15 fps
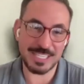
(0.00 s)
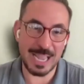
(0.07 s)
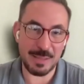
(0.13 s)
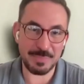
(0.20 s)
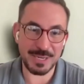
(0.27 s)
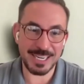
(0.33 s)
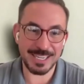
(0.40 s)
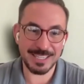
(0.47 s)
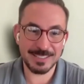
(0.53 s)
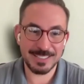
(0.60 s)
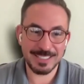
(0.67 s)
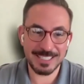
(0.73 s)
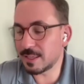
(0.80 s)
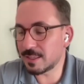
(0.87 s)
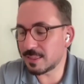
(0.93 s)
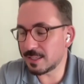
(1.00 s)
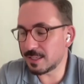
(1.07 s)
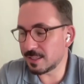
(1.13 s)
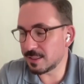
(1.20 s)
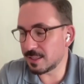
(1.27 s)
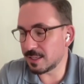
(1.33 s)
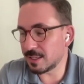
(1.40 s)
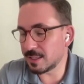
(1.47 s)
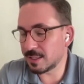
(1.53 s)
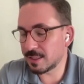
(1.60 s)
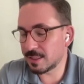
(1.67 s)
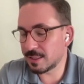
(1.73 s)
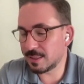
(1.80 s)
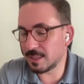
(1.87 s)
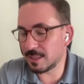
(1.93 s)
that's what's happened. I think
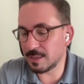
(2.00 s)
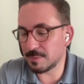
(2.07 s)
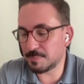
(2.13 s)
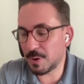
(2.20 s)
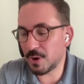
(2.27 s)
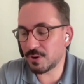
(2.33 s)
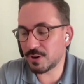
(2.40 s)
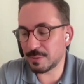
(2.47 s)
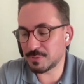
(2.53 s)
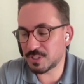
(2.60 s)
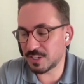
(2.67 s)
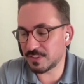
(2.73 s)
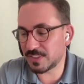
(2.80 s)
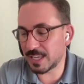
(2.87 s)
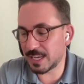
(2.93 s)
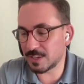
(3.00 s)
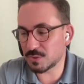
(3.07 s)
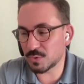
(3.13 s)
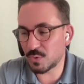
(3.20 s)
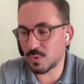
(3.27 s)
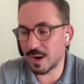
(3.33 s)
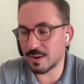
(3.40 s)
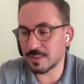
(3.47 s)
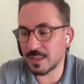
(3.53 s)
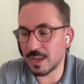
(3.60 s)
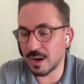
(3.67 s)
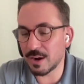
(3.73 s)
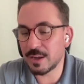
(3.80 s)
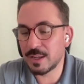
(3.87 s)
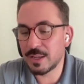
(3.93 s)
the paradigm shift that is
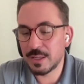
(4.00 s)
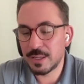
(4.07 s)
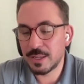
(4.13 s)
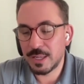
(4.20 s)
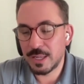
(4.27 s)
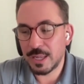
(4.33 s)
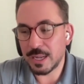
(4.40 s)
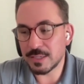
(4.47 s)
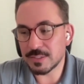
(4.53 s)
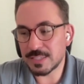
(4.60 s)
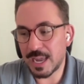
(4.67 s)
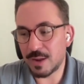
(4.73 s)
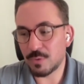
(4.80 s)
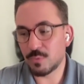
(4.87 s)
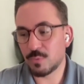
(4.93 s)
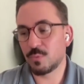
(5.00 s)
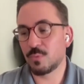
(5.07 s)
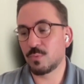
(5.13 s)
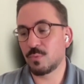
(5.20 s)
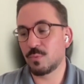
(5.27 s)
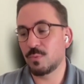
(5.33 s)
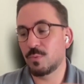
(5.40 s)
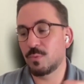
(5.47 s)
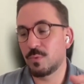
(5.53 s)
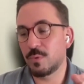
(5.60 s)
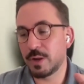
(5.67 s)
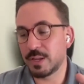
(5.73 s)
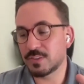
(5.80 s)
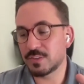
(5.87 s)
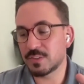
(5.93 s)
required there is that
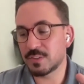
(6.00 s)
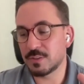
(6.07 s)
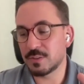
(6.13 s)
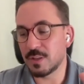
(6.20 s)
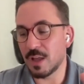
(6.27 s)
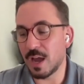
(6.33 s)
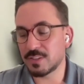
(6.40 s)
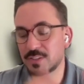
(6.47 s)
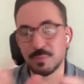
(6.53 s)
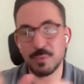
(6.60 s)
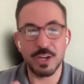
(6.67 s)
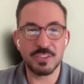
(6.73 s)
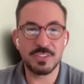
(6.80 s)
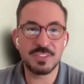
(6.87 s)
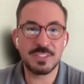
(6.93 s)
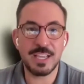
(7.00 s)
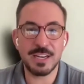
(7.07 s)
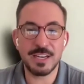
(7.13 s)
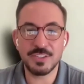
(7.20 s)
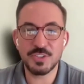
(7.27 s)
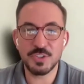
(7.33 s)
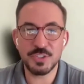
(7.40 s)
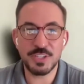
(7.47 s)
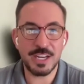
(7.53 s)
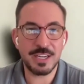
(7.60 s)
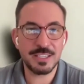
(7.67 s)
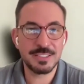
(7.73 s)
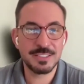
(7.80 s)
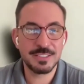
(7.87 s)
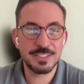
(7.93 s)
it's not someone else's data,
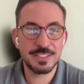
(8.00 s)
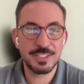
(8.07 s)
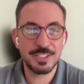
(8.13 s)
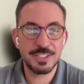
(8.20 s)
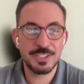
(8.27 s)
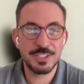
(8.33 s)
it's your data.